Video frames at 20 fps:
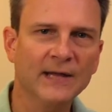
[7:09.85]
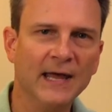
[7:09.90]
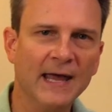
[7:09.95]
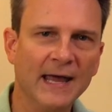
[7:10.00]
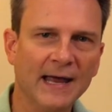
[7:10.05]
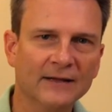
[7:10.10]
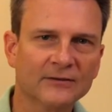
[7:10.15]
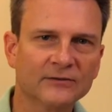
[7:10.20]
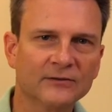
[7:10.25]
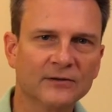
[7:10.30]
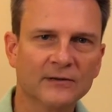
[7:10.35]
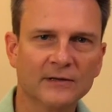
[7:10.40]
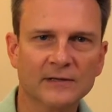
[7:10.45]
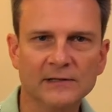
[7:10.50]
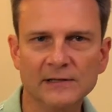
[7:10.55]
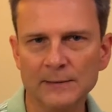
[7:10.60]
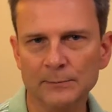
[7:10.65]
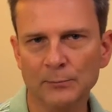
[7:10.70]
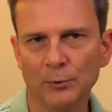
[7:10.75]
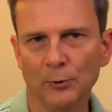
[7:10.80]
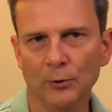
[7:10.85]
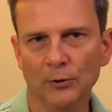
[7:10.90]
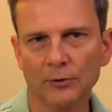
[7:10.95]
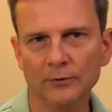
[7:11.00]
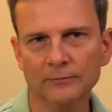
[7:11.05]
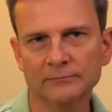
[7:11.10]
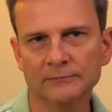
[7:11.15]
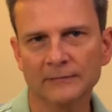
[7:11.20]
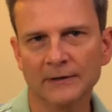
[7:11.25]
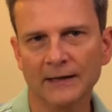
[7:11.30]
text to the
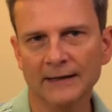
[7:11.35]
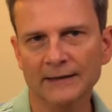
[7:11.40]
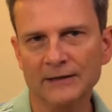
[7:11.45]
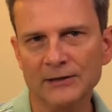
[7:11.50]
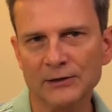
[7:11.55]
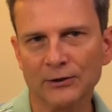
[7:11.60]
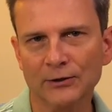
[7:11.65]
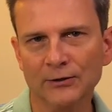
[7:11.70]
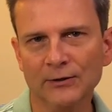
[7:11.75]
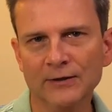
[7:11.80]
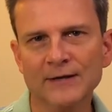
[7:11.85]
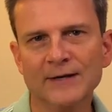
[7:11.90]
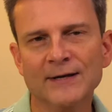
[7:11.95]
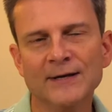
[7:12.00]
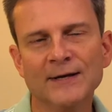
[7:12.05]
clipboard, like here,